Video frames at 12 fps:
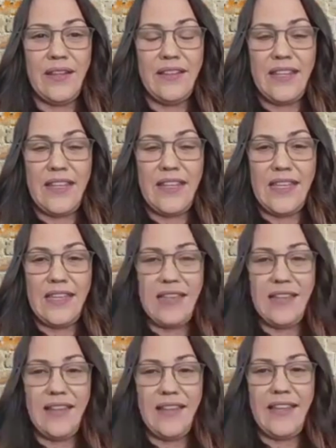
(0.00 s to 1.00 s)
the
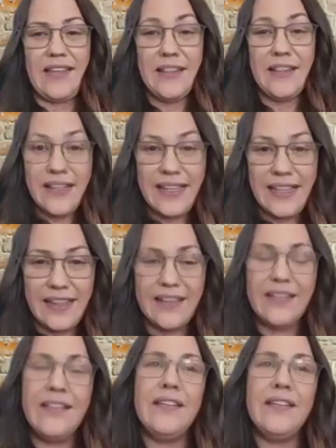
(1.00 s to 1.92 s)
healing